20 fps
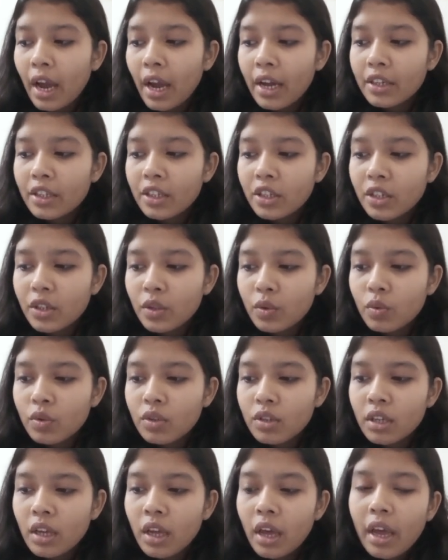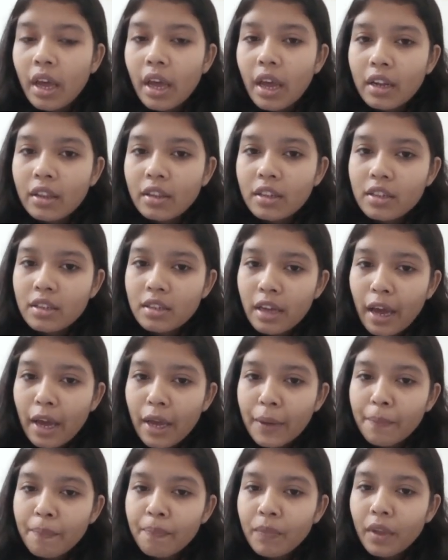attitudes at the
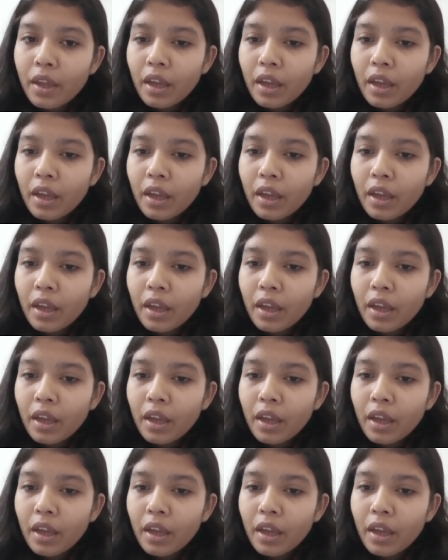time